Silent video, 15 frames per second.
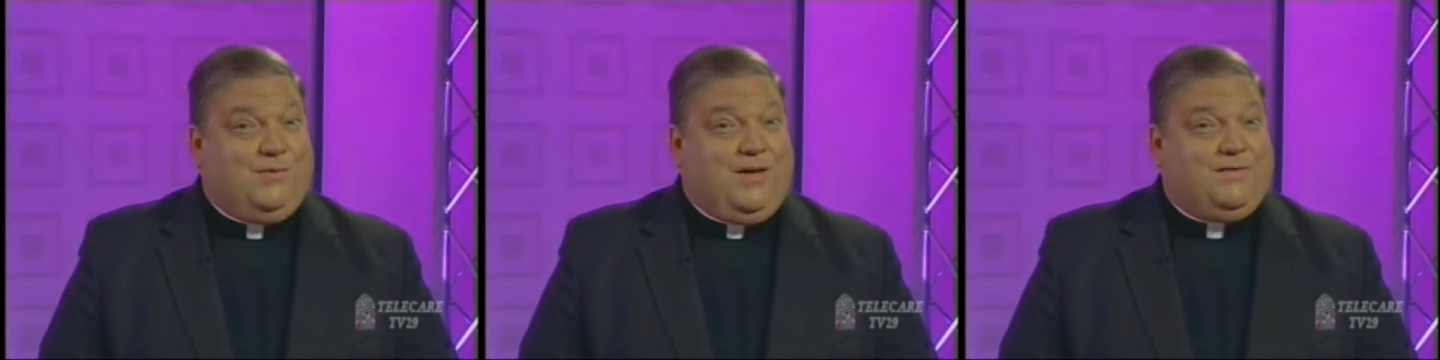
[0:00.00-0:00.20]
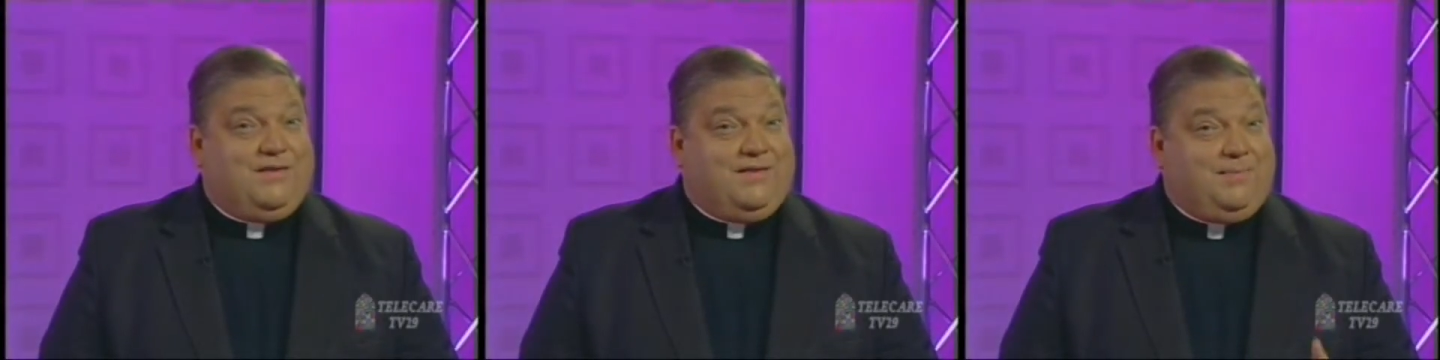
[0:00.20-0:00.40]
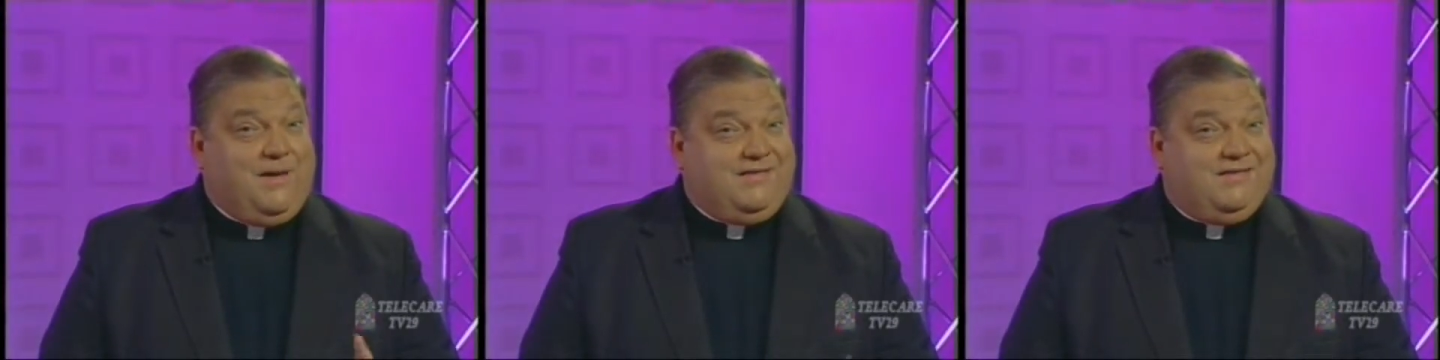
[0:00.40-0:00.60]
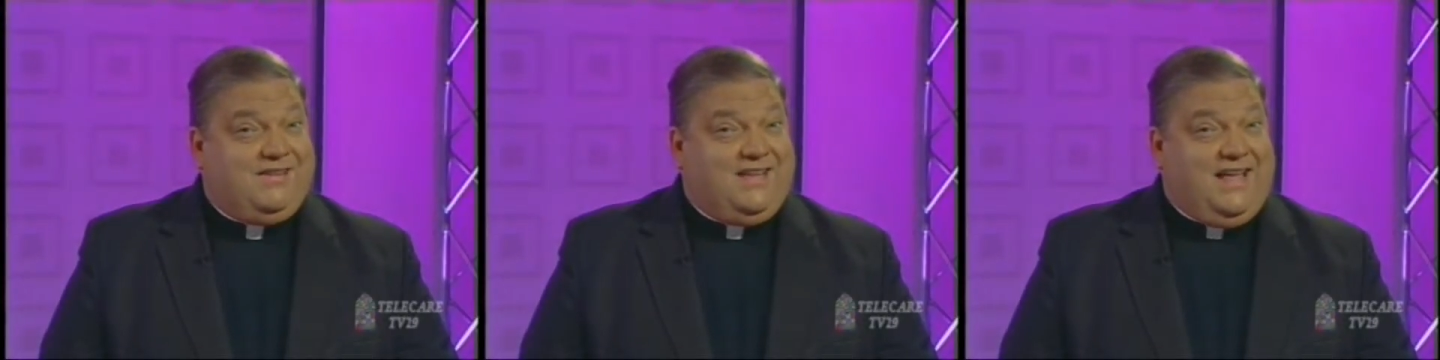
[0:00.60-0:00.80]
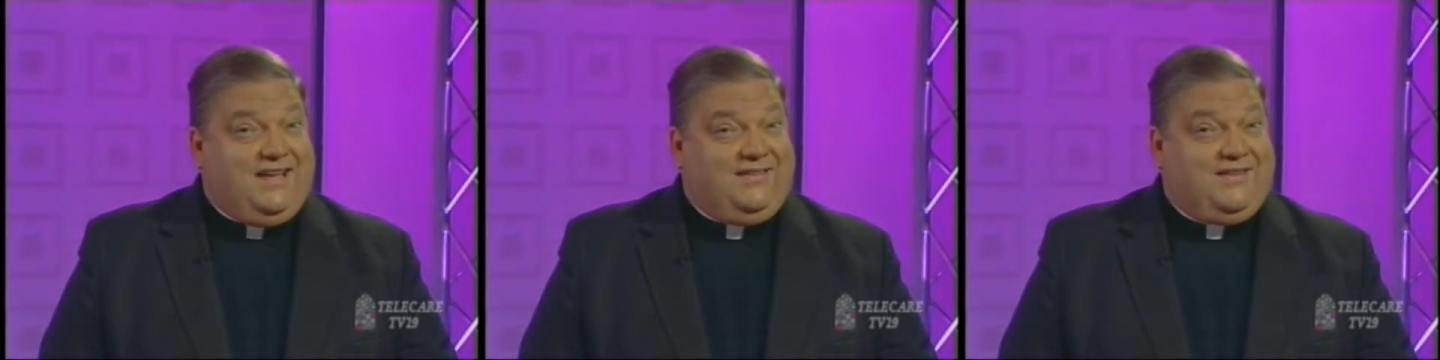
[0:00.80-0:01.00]
We have a special
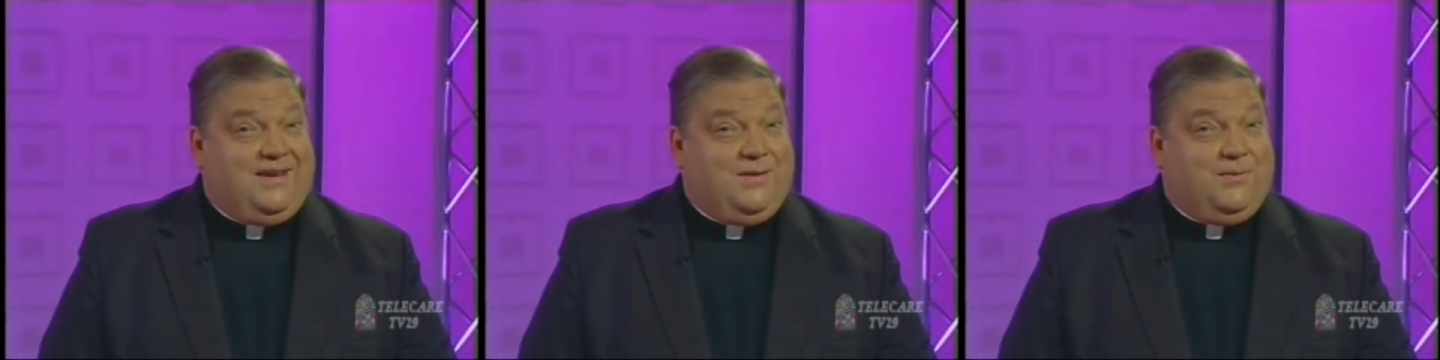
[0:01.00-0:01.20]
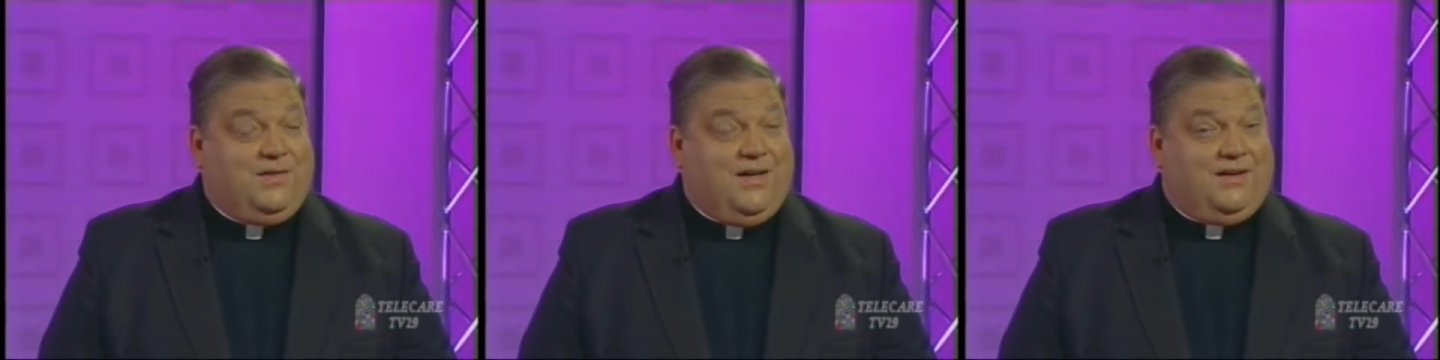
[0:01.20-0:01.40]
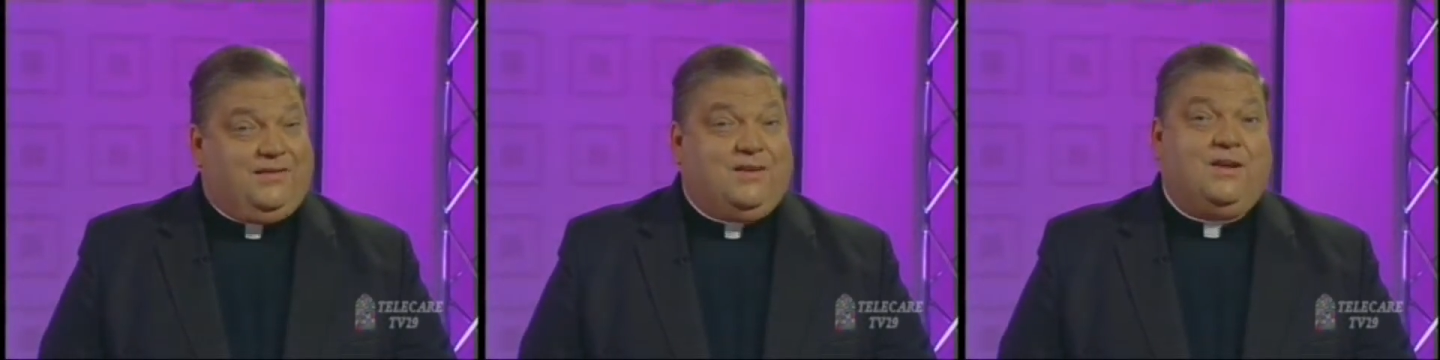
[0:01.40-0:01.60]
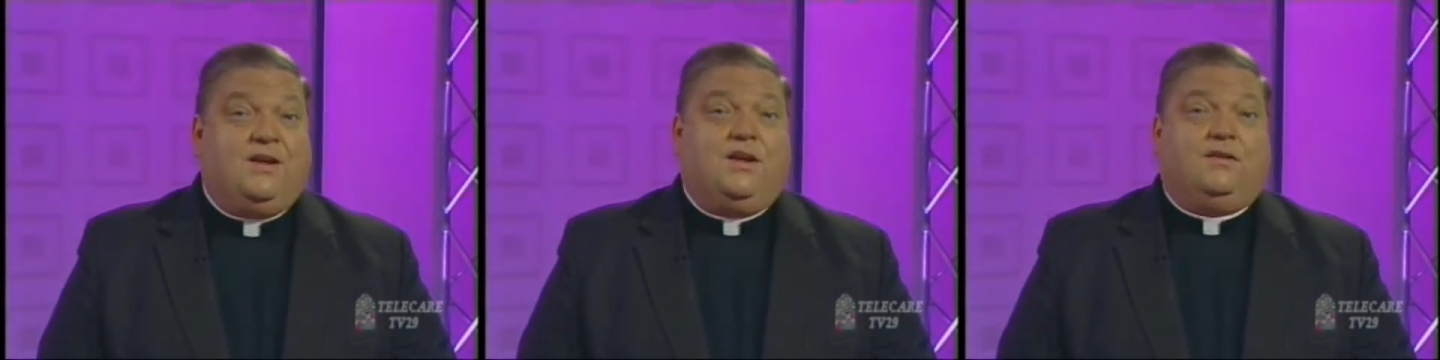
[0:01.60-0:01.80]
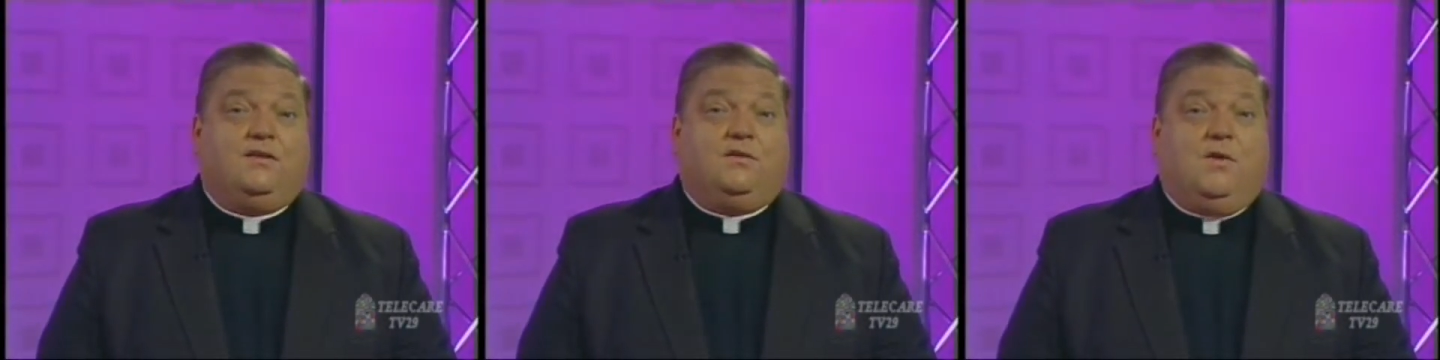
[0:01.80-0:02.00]
guest here with us
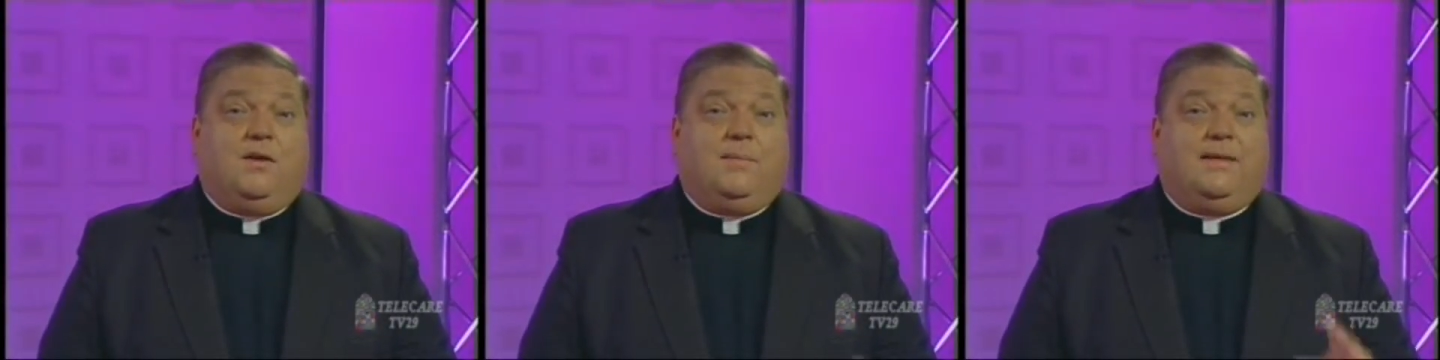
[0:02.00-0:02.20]
to talk